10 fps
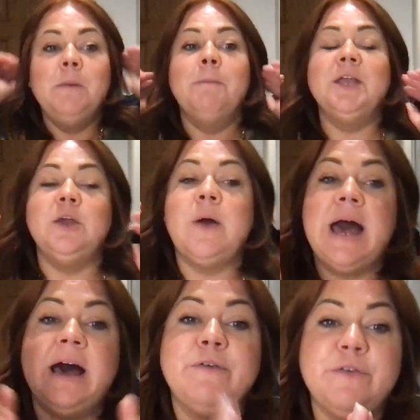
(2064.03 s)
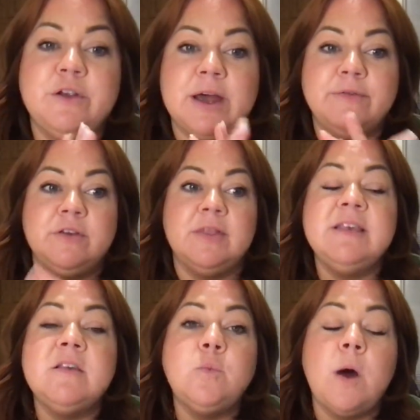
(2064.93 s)
But you have to look after yourself.
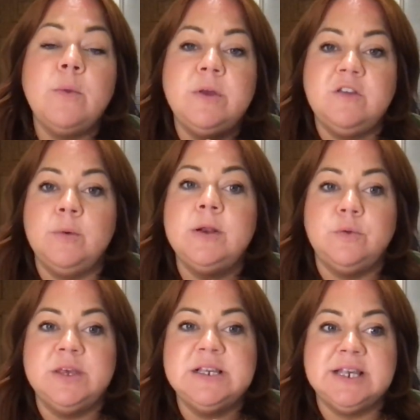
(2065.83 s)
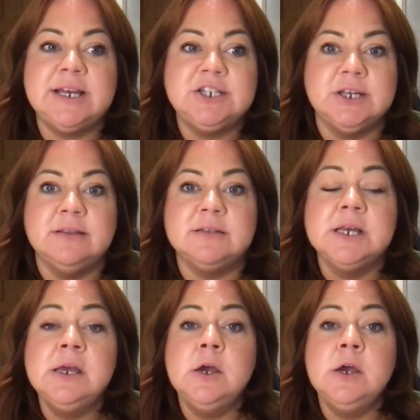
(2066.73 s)
This is why we're doing all these sessions.